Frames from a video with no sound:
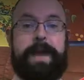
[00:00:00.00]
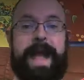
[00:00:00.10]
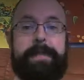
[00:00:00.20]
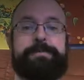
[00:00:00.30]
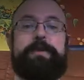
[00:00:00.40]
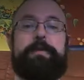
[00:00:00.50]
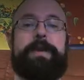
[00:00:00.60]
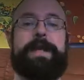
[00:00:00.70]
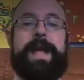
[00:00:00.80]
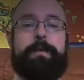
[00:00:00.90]

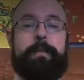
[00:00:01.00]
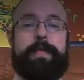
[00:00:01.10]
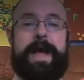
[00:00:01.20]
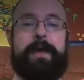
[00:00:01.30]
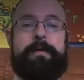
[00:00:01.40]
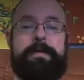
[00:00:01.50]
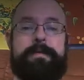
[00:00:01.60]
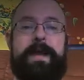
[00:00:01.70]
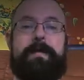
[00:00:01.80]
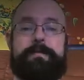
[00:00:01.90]
absolutely and without a
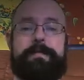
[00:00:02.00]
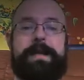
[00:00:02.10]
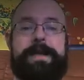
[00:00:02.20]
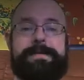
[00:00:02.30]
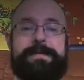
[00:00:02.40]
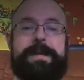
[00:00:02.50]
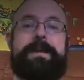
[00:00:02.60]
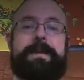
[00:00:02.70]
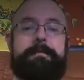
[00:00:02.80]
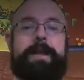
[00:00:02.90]
doubt is
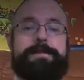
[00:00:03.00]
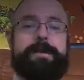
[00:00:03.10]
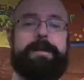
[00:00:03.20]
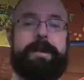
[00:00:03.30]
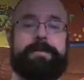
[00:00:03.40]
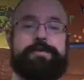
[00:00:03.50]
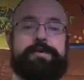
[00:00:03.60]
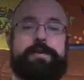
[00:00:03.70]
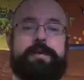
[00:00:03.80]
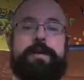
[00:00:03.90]
needed in Bless Unleashed
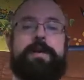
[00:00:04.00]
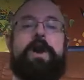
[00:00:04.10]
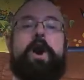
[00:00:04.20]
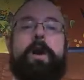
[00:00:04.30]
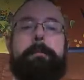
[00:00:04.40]
are